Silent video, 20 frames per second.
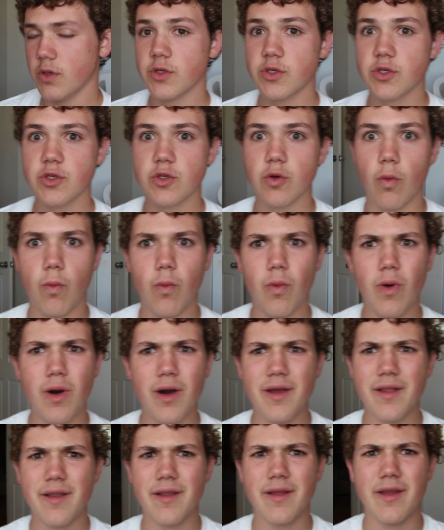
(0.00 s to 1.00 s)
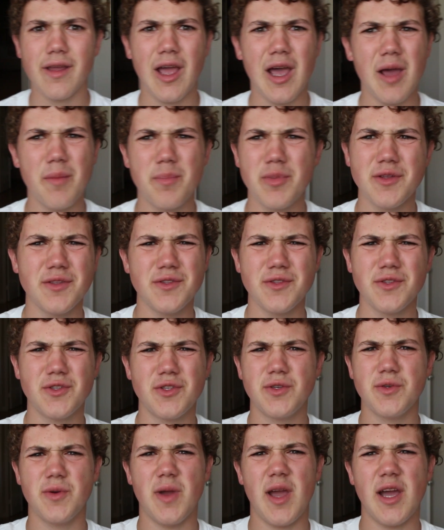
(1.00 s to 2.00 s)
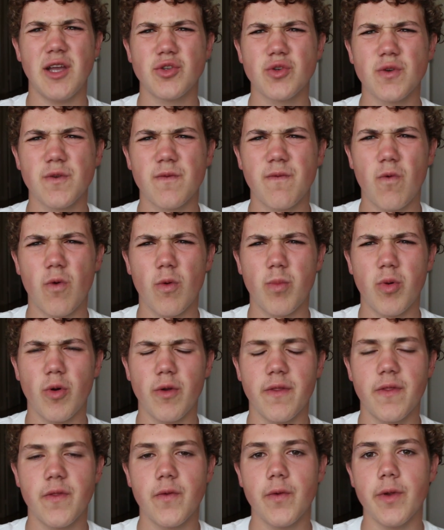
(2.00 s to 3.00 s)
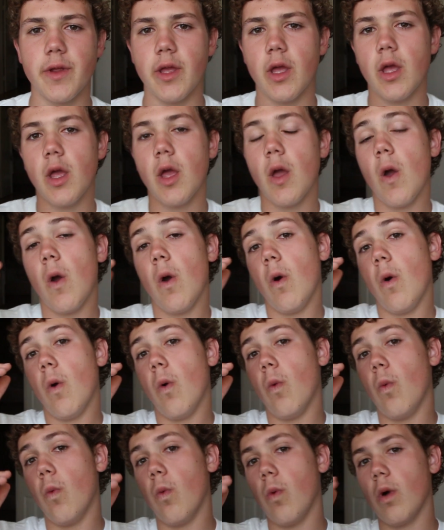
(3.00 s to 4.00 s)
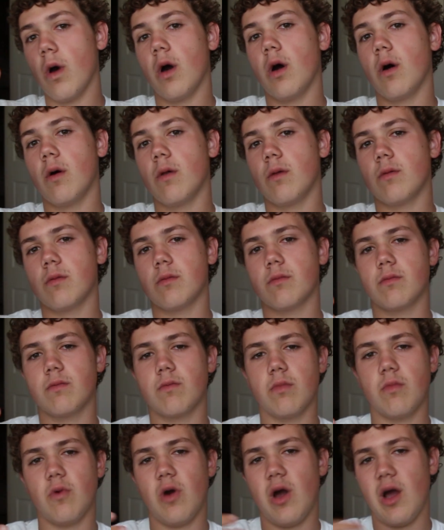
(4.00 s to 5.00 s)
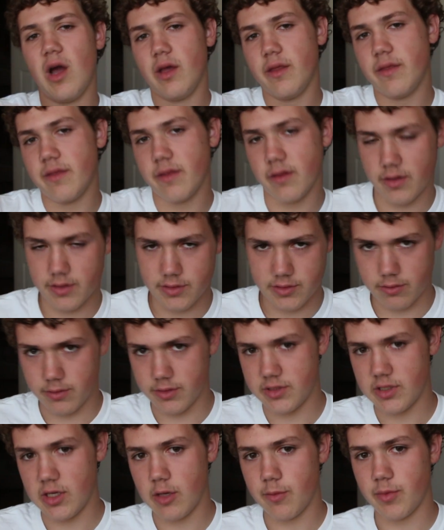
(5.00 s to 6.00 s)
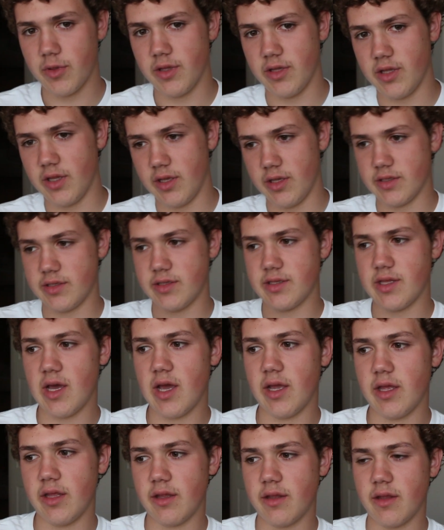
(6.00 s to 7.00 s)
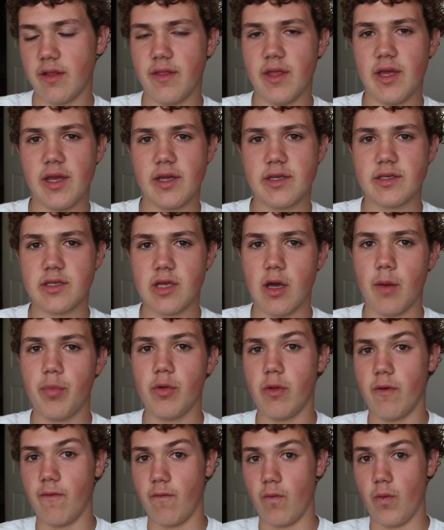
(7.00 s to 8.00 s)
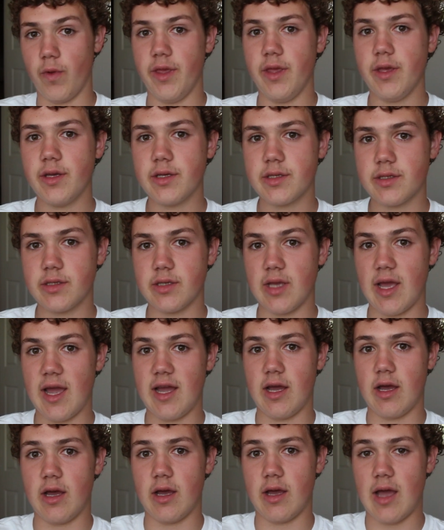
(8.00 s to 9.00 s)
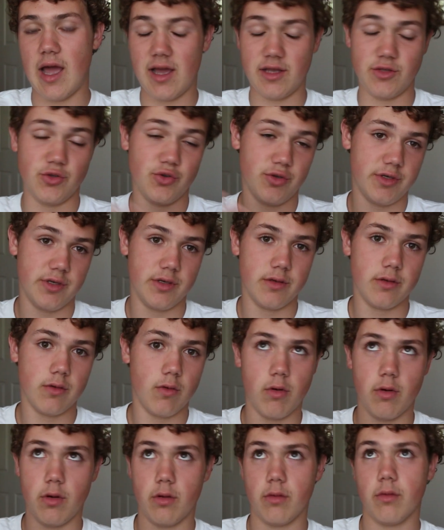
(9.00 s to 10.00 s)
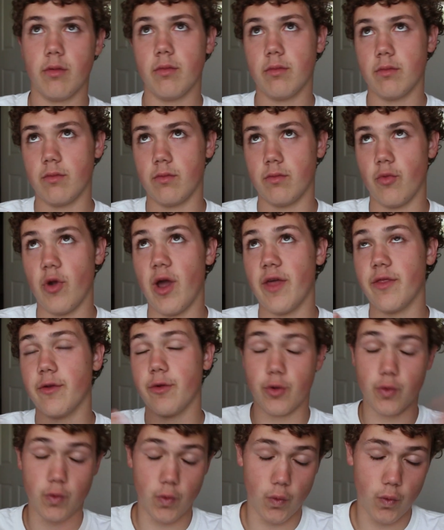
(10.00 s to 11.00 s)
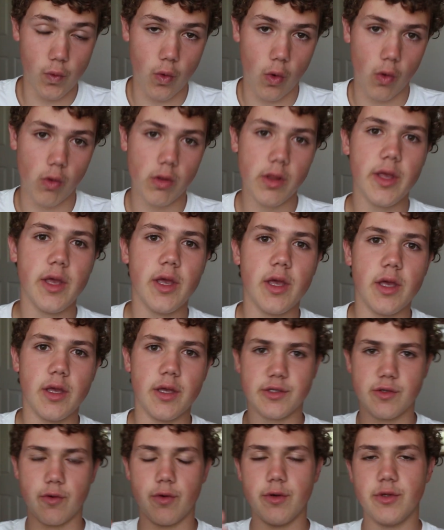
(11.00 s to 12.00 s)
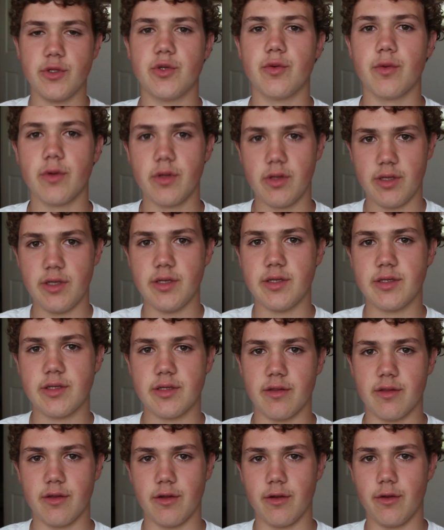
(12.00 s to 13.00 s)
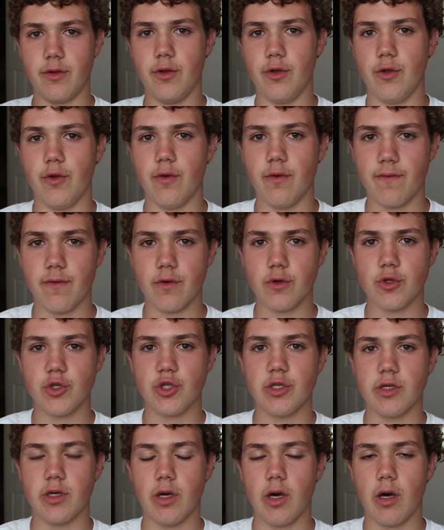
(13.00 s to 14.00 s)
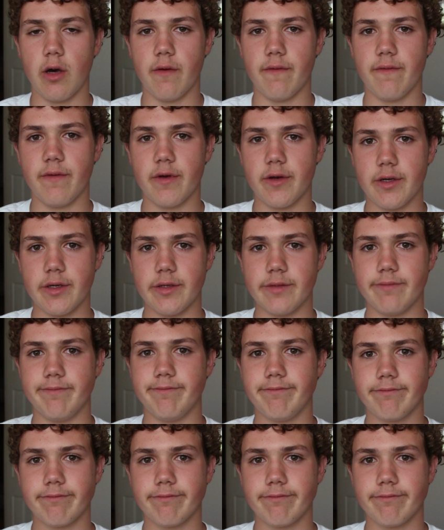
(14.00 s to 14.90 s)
So what happened to Android 4.3? Well, what I think is going to happen is that in the next couple of weeks, uh, Android, or rather Google, is going to release their new version of uh,